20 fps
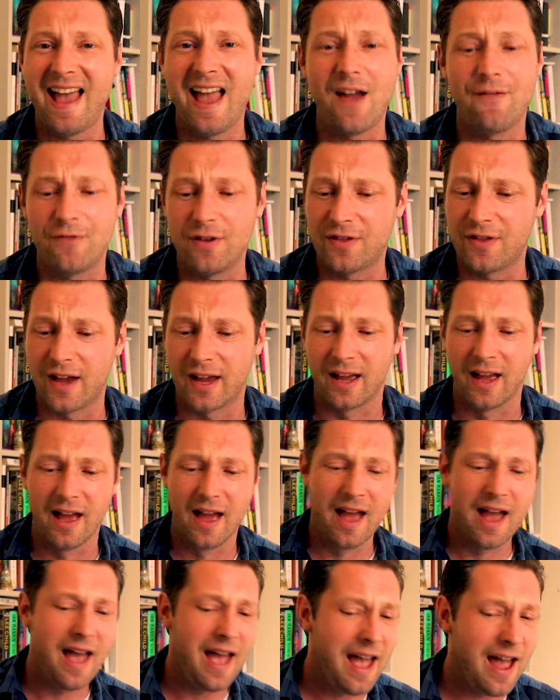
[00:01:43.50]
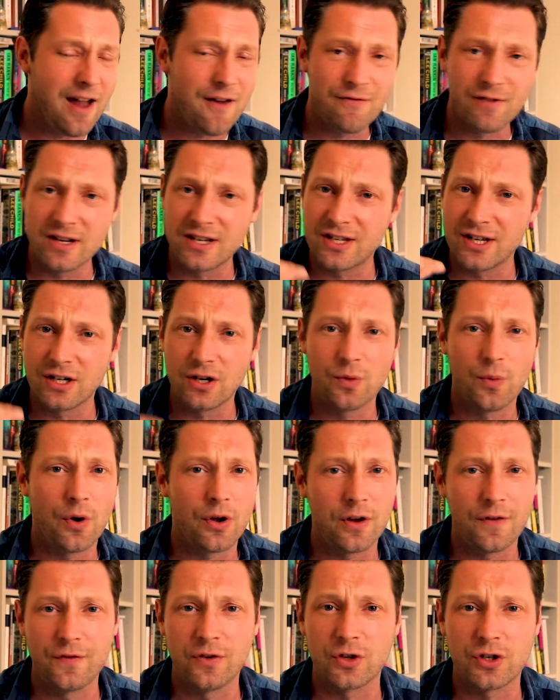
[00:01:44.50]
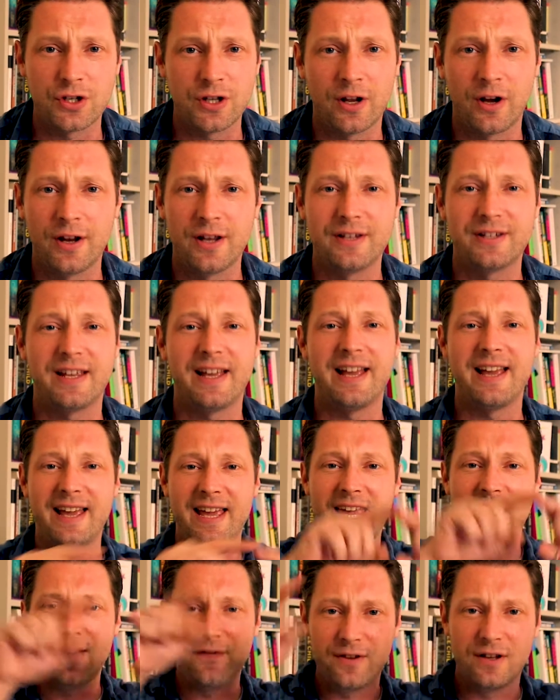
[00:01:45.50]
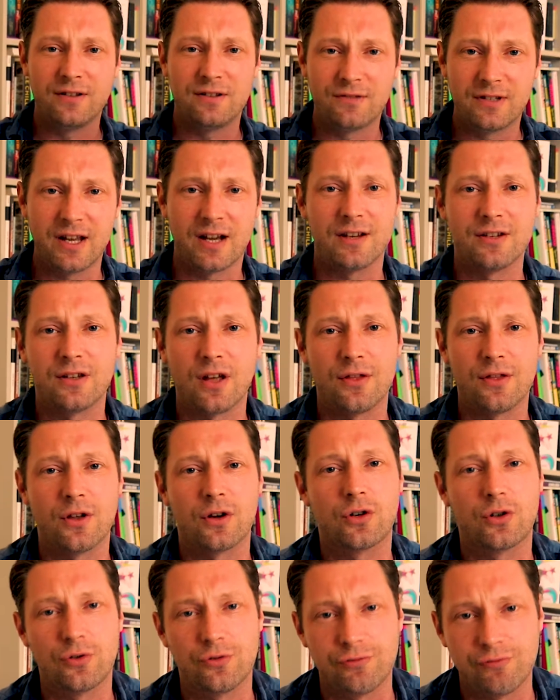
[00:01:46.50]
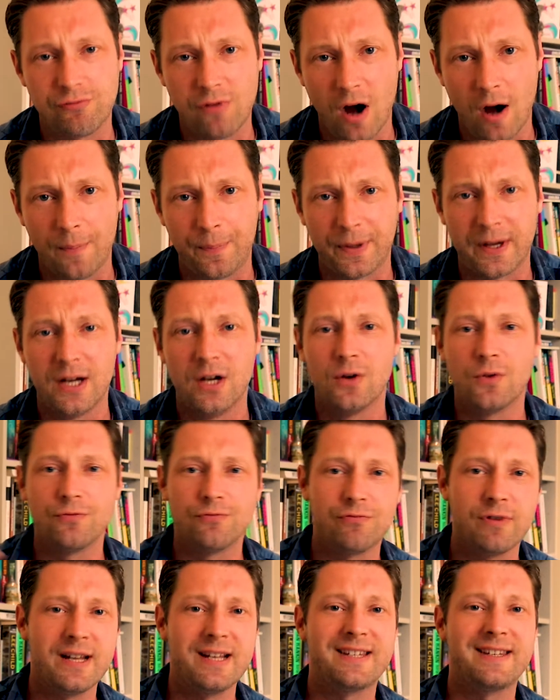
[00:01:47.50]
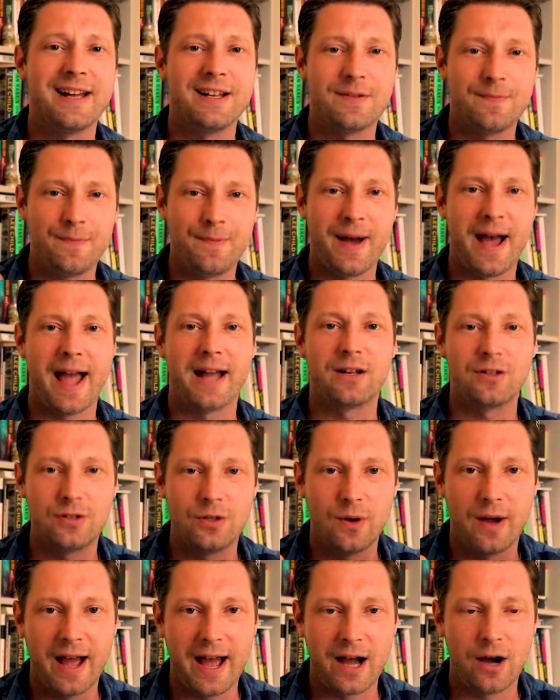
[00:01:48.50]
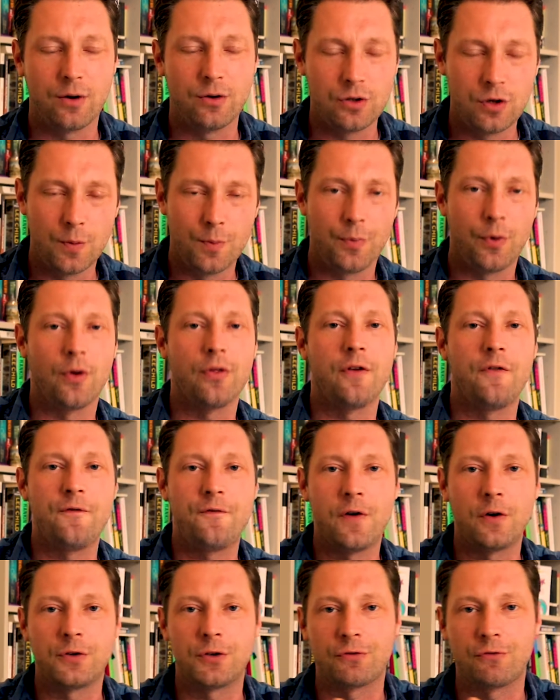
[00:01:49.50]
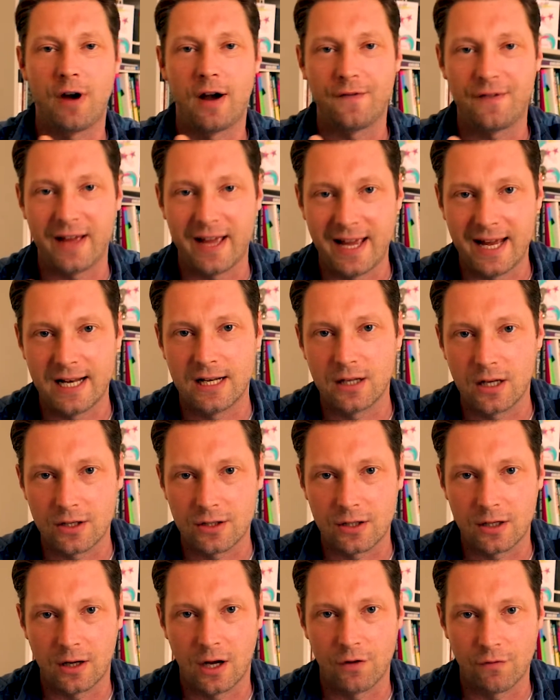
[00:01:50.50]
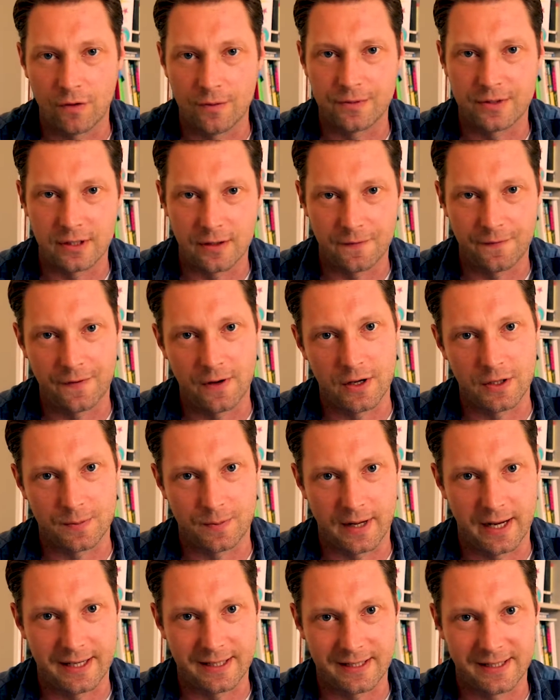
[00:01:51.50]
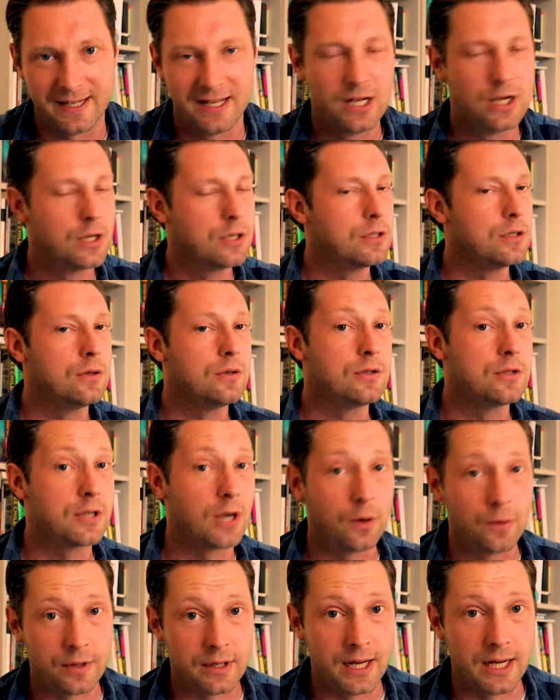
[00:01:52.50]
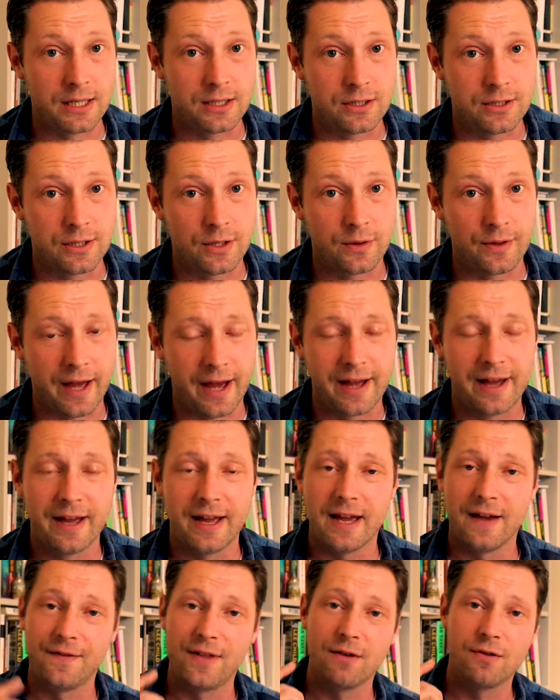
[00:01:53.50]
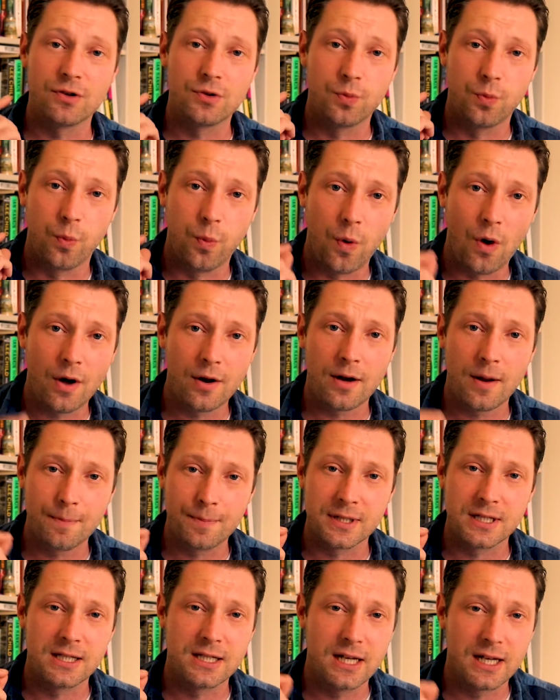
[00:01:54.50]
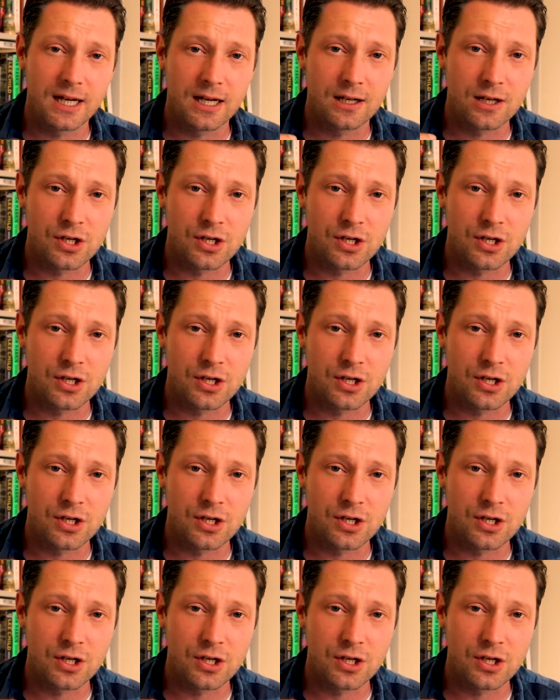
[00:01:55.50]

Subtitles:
everything. Every single one of your sliders, it even does the crop, resets back to how you brought the photograph into Lightrooms in the first place. You don't need to do that. If there is one particular